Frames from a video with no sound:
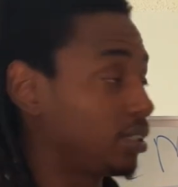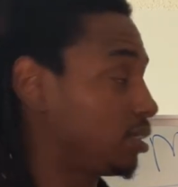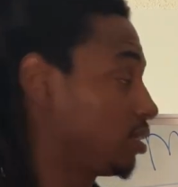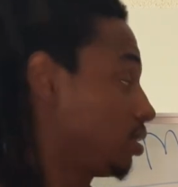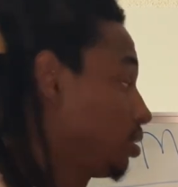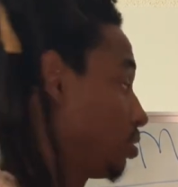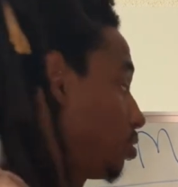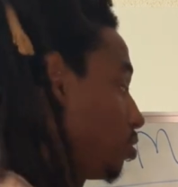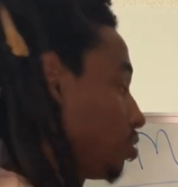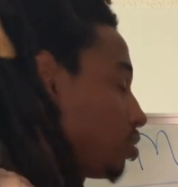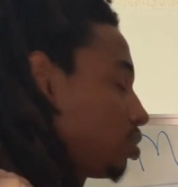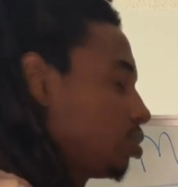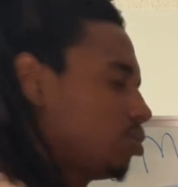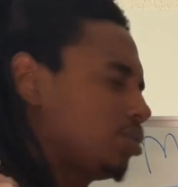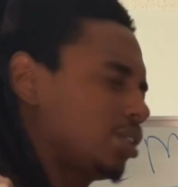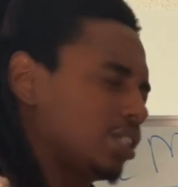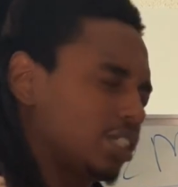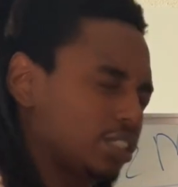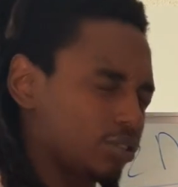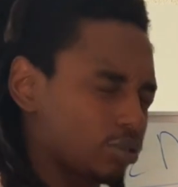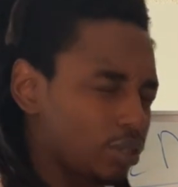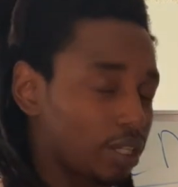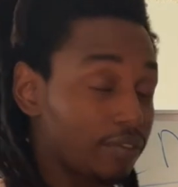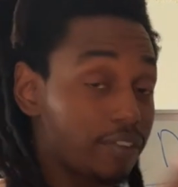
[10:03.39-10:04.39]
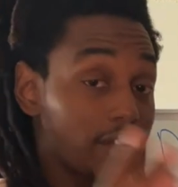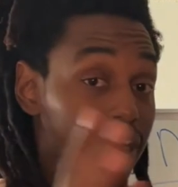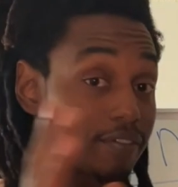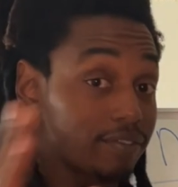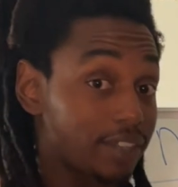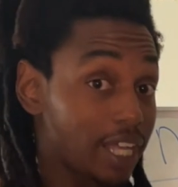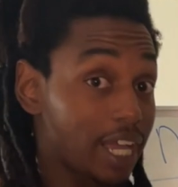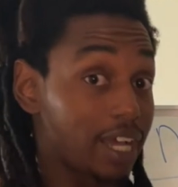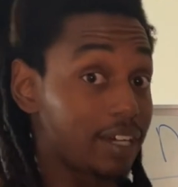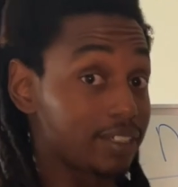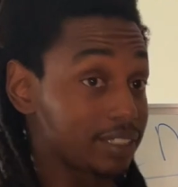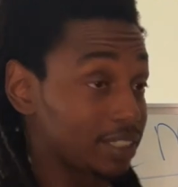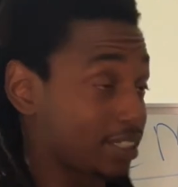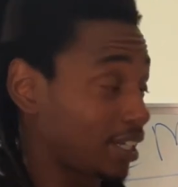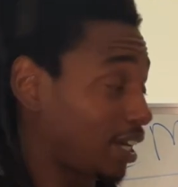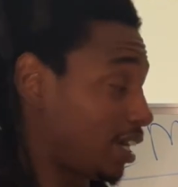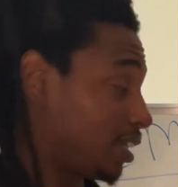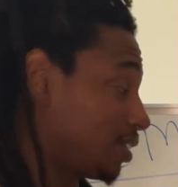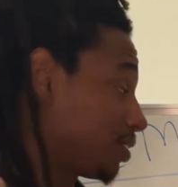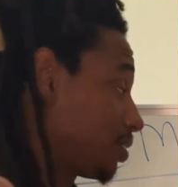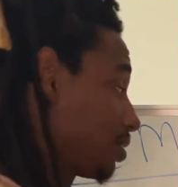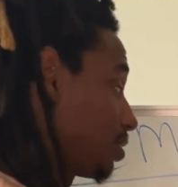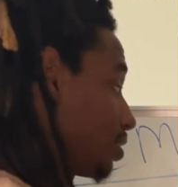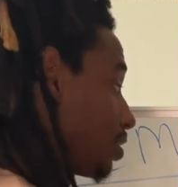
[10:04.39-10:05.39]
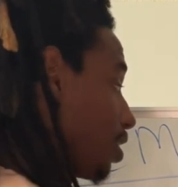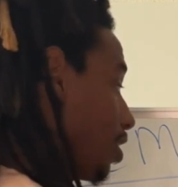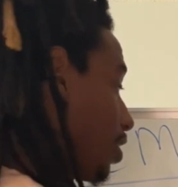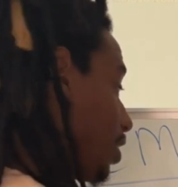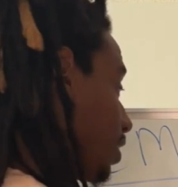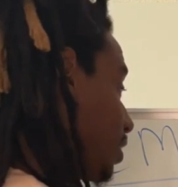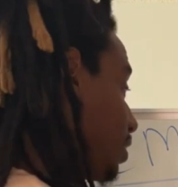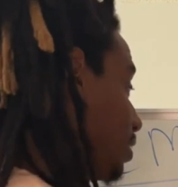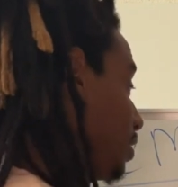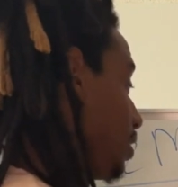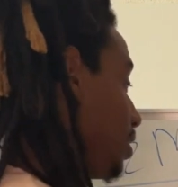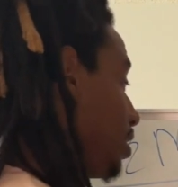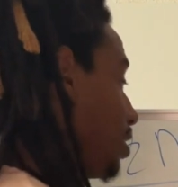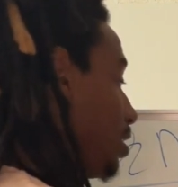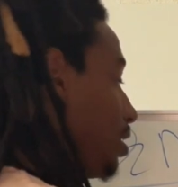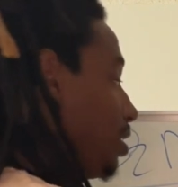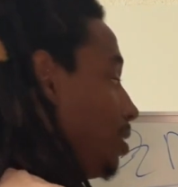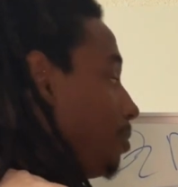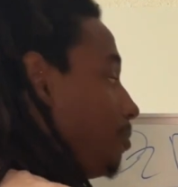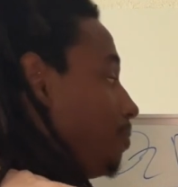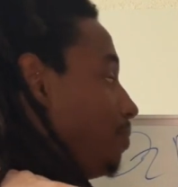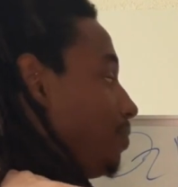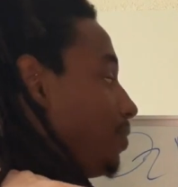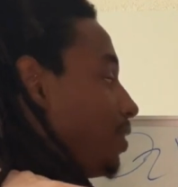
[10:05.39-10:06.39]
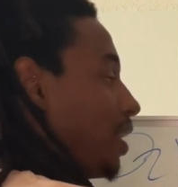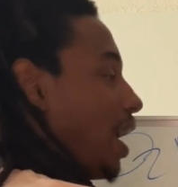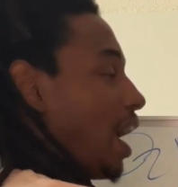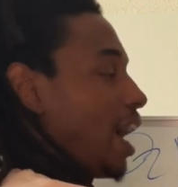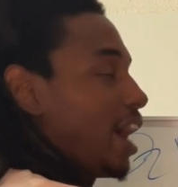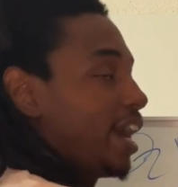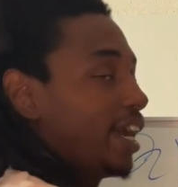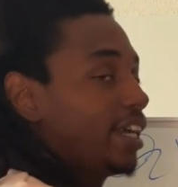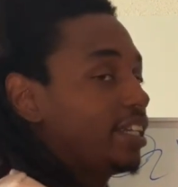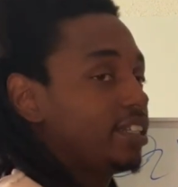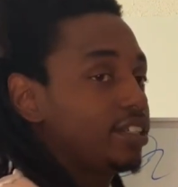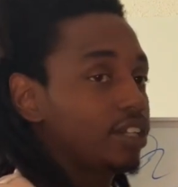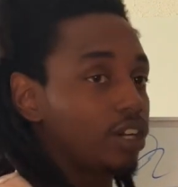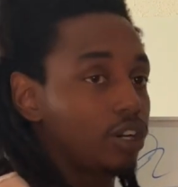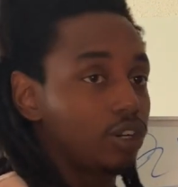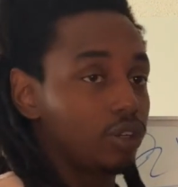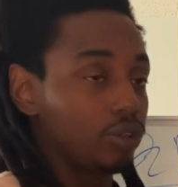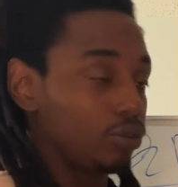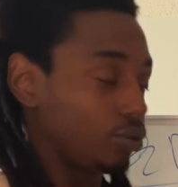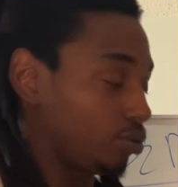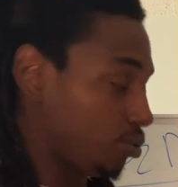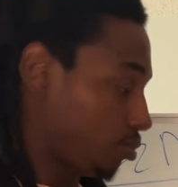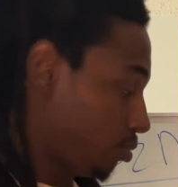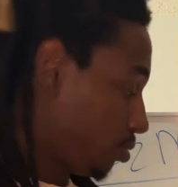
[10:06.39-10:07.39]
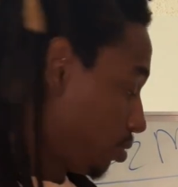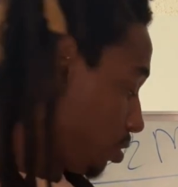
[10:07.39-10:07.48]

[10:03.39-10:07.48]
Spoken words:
or $225,000. Sorry. I know